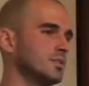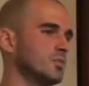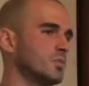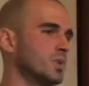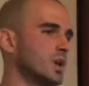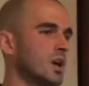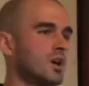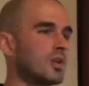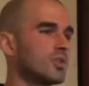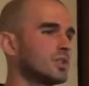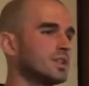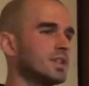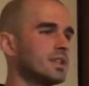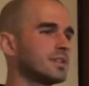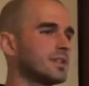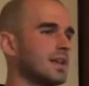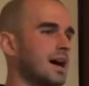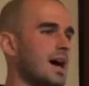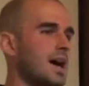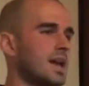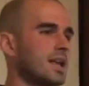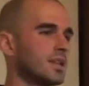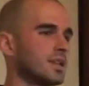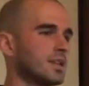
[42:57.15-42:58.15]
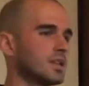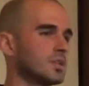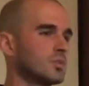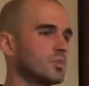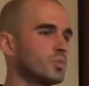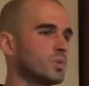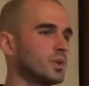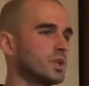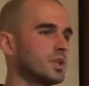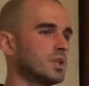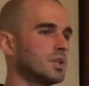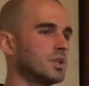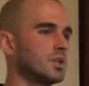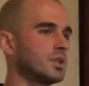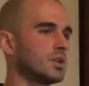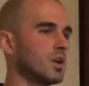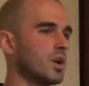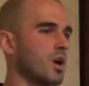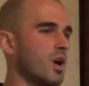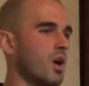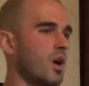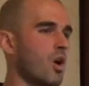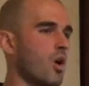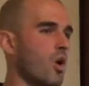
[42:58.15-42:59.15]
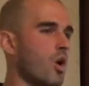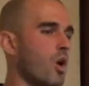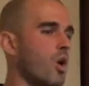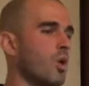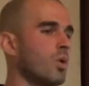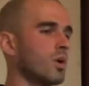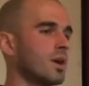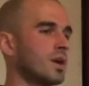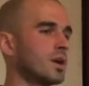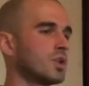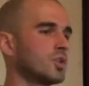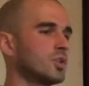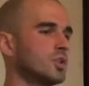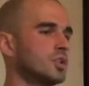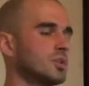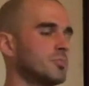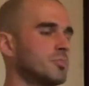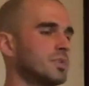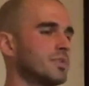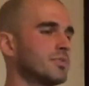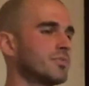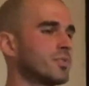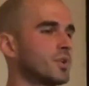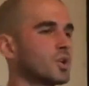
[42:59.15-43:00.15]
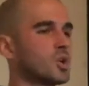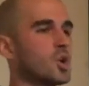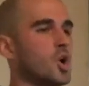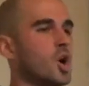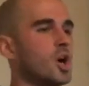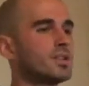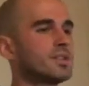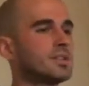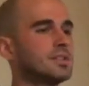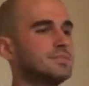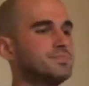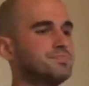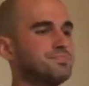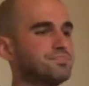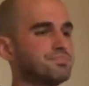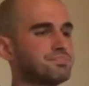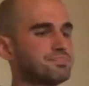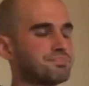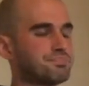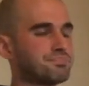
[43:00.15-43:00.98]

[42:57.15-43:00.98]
we are gonna die and we all are gonna be forgotten